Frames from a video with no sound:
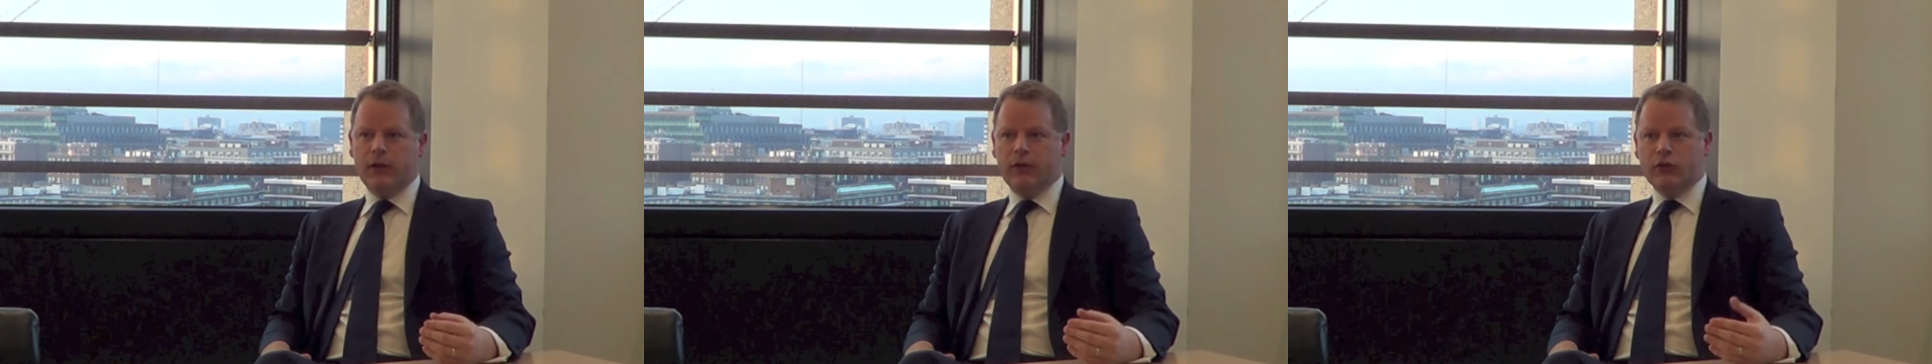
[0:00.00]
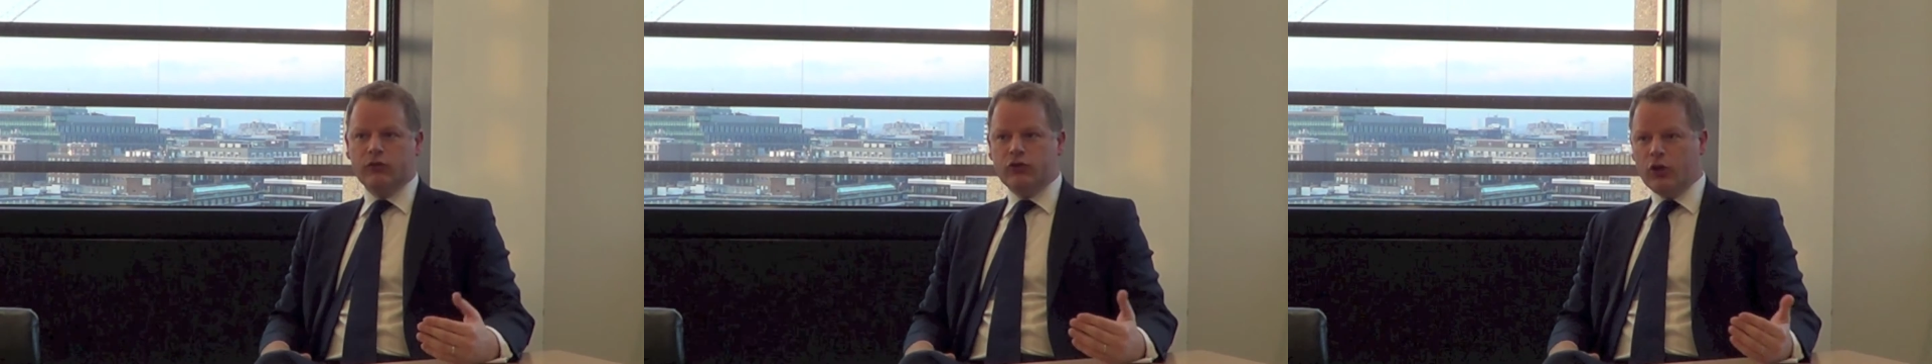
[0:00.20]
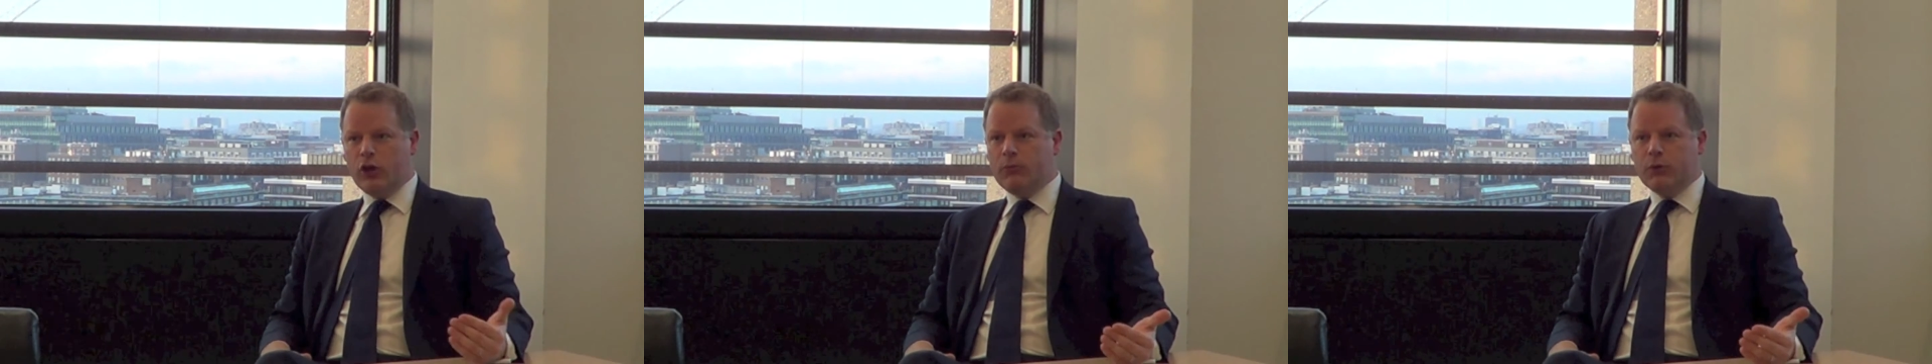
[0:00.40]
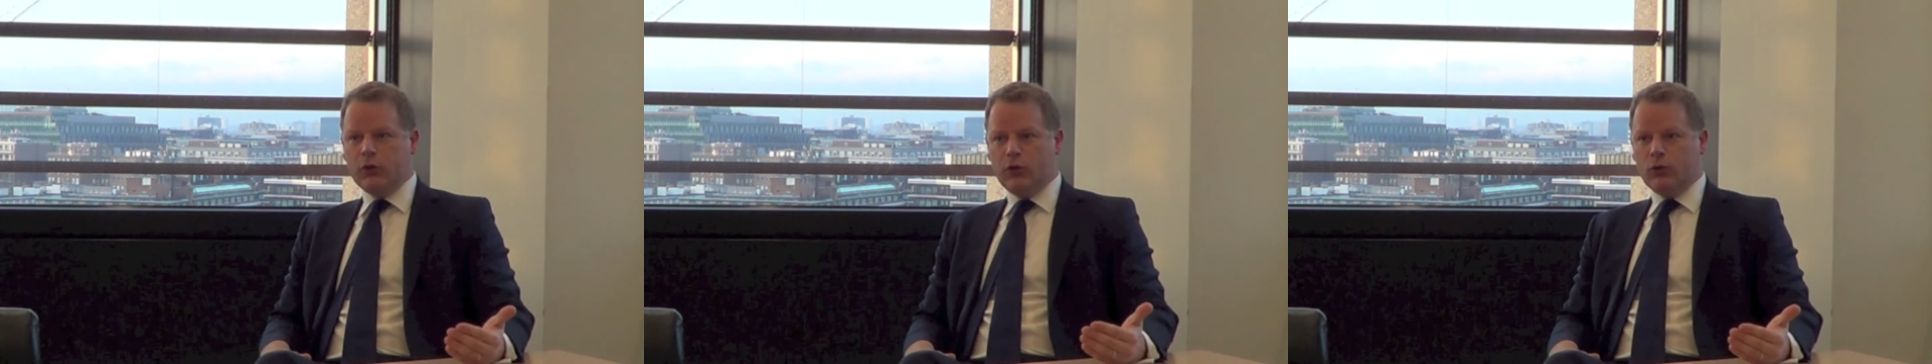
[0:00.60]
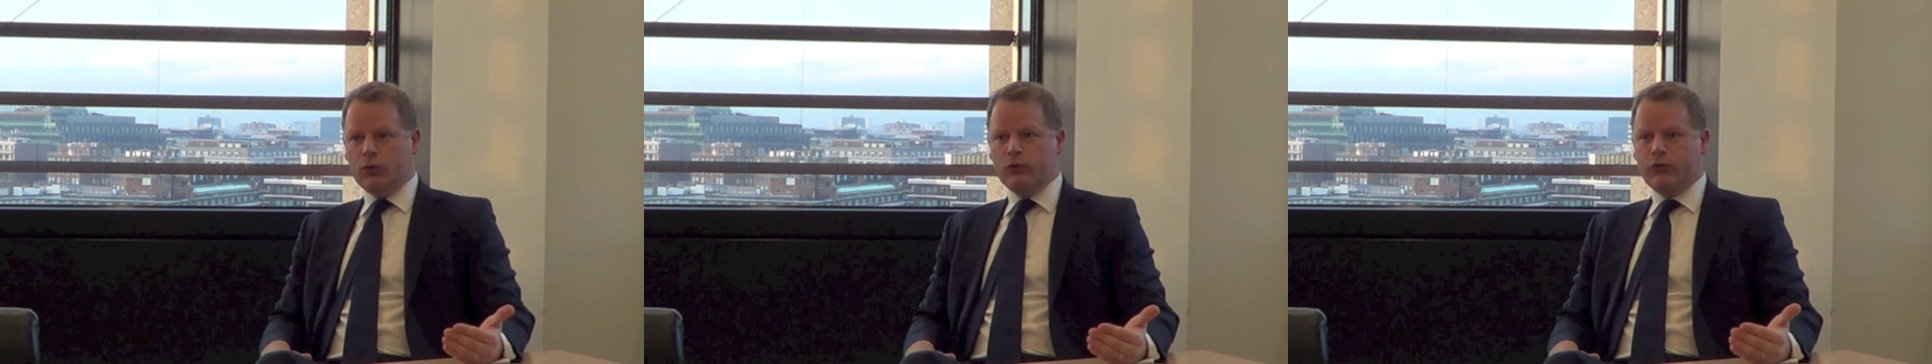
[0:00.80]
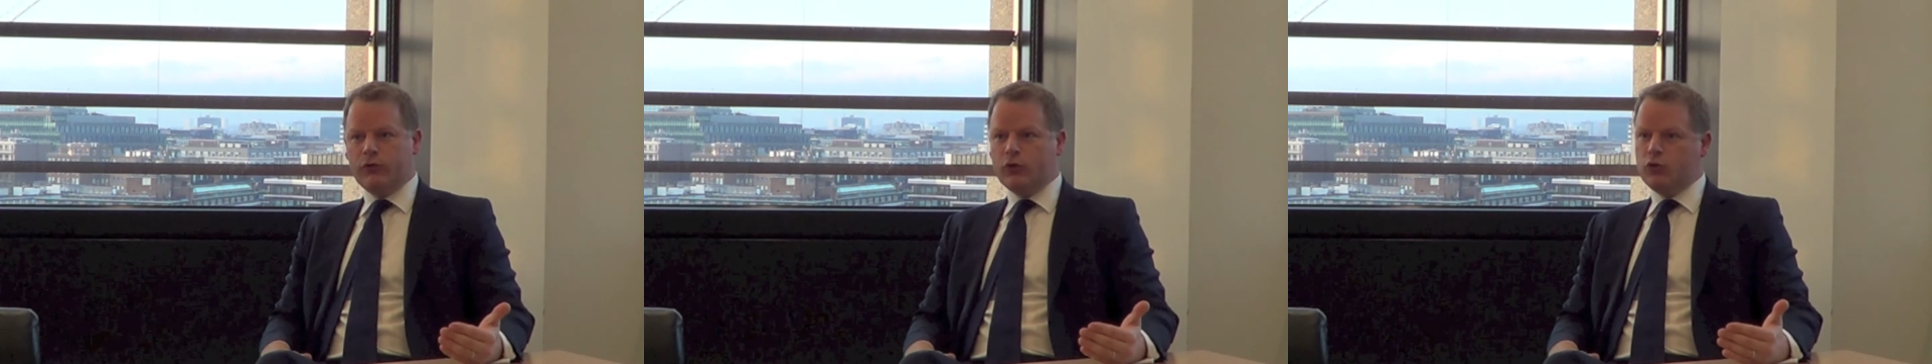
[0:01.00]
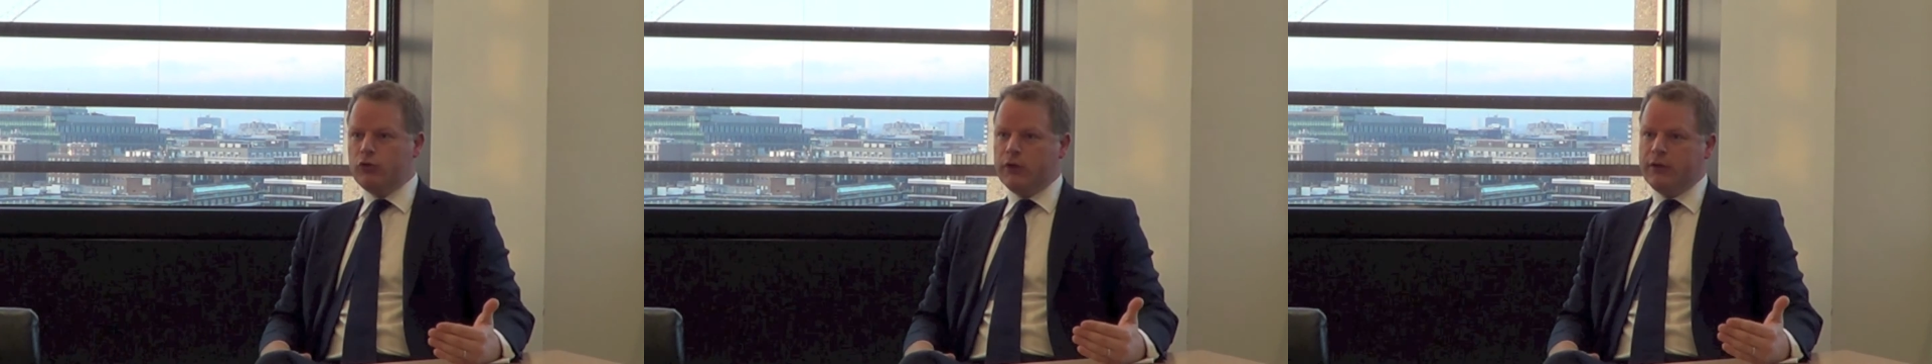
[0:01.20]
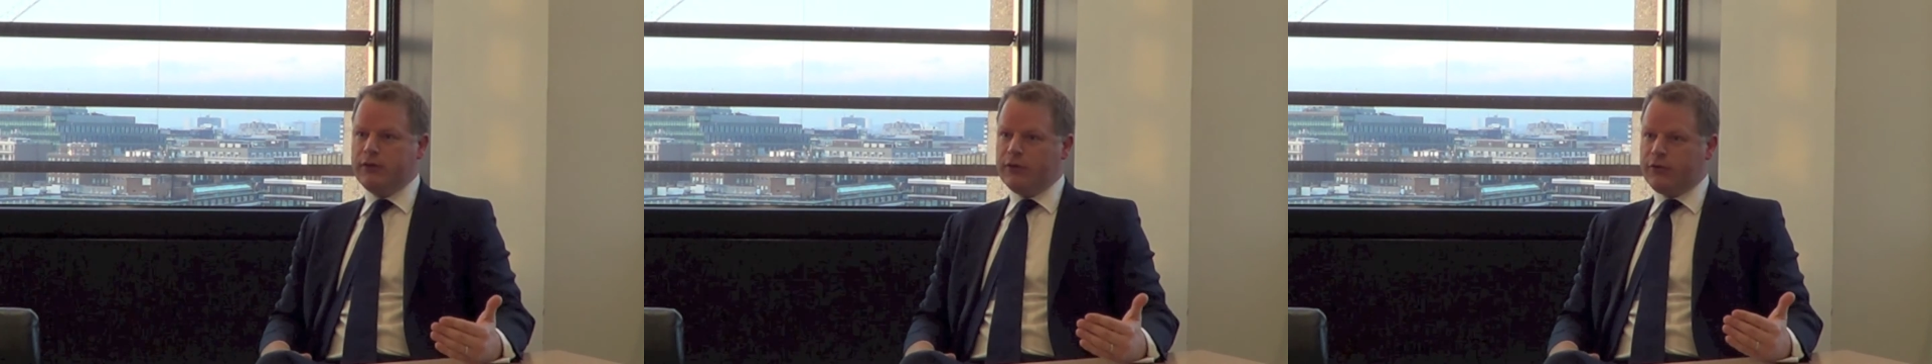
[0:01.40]
the German courts had
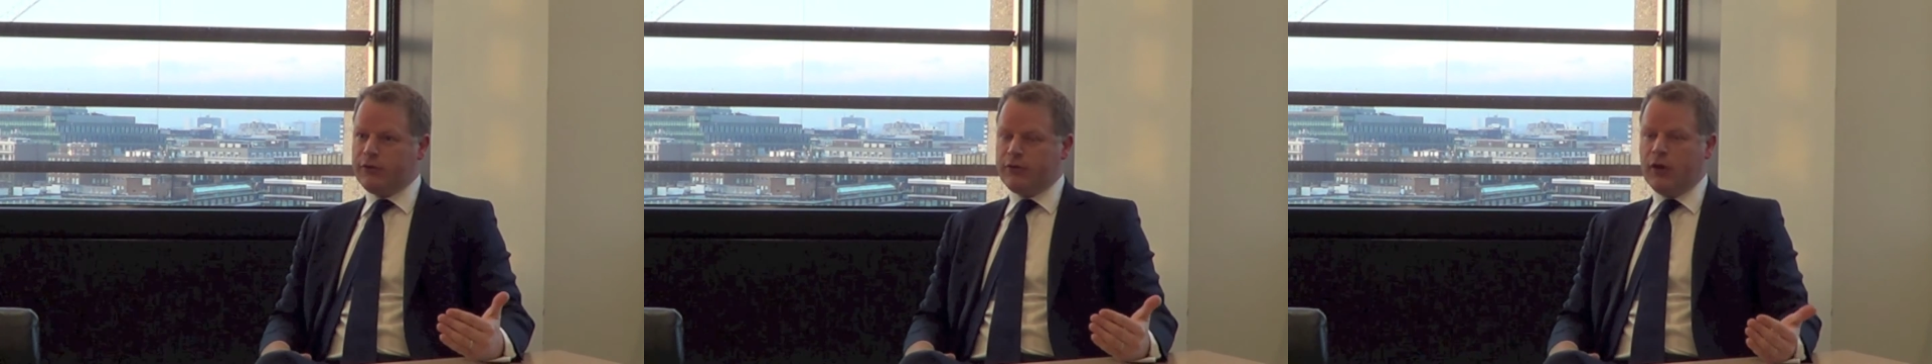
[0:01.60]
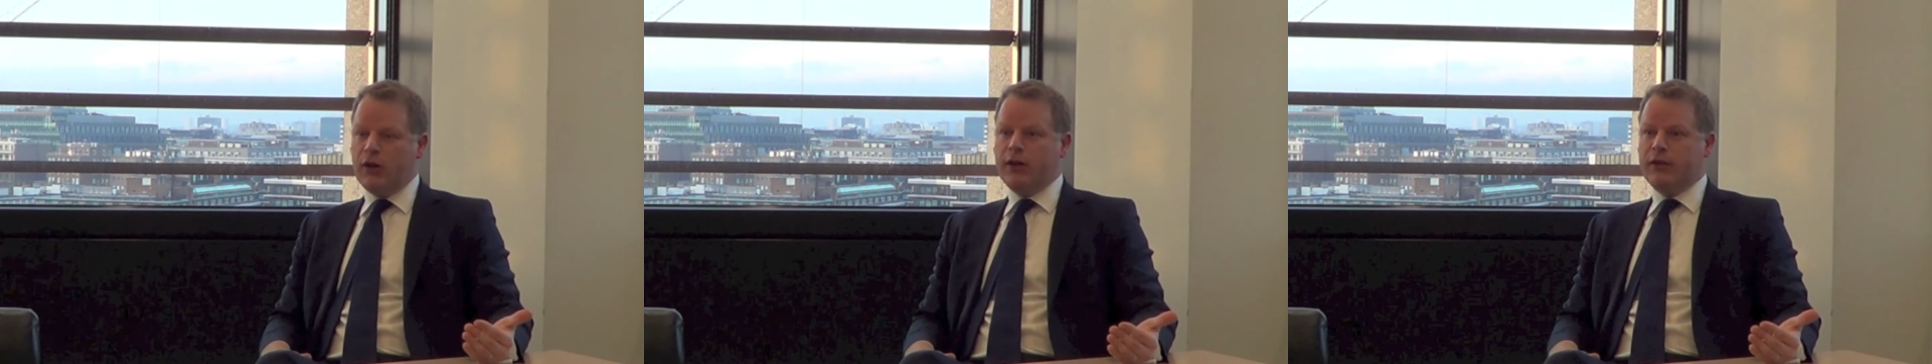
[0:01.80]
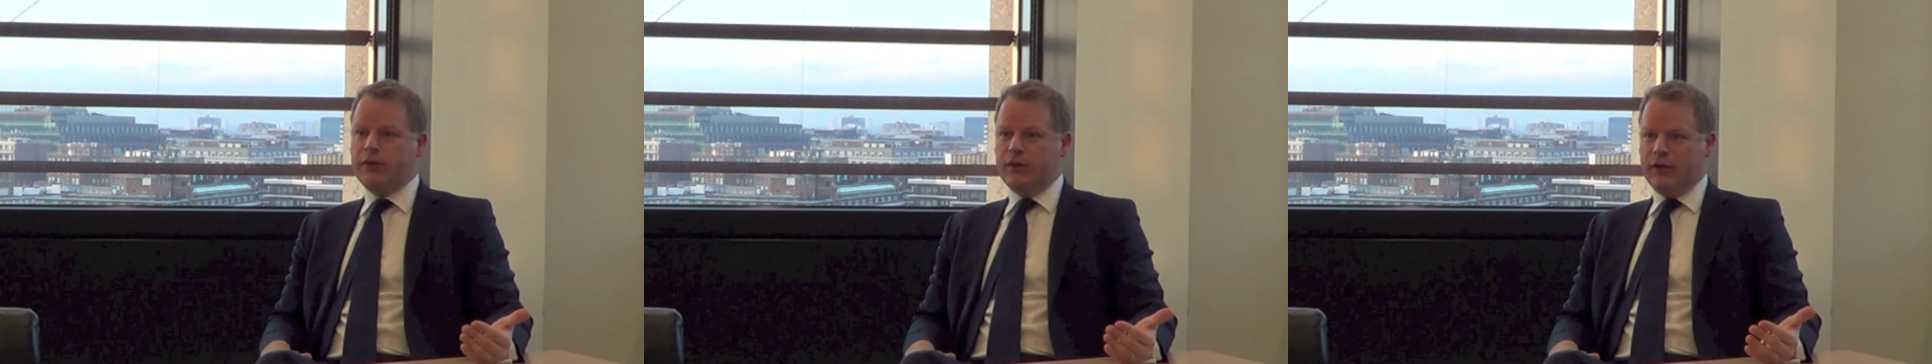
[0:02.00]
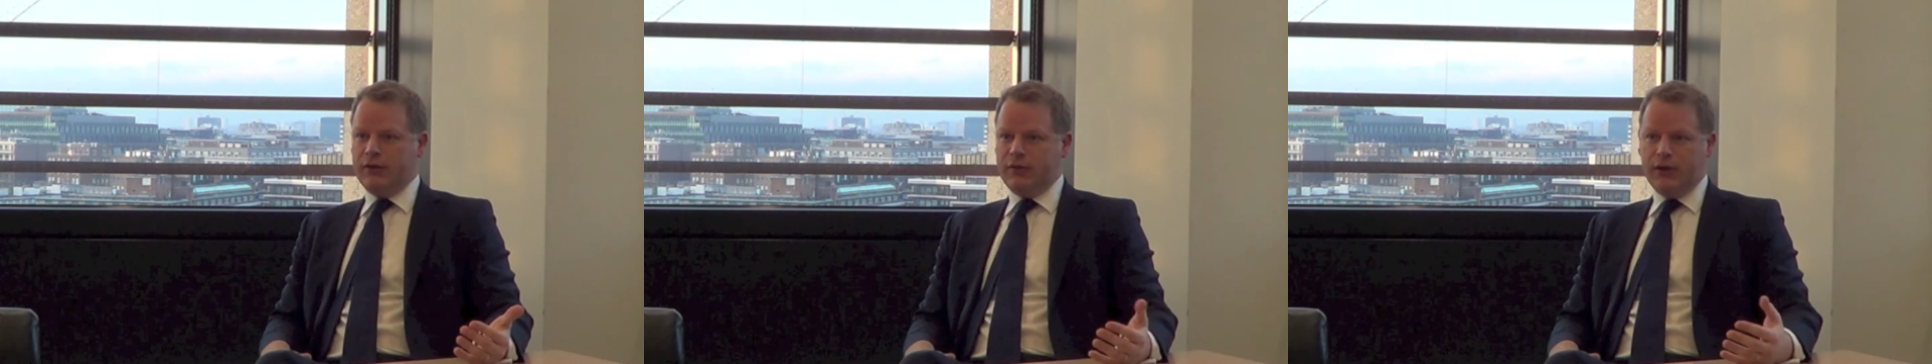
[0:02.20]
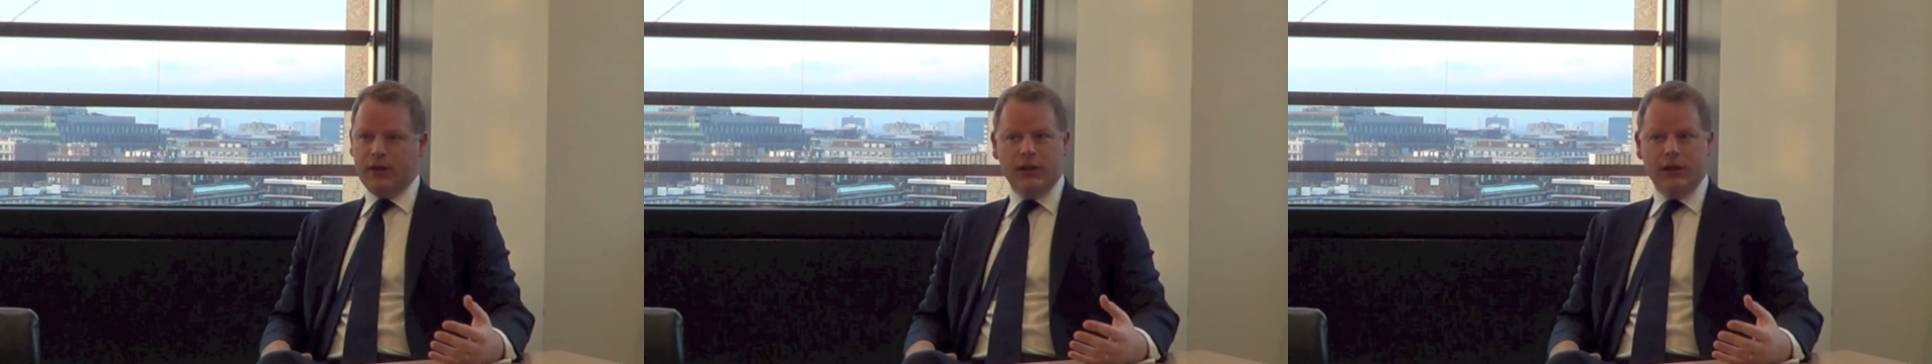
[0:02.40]
already decided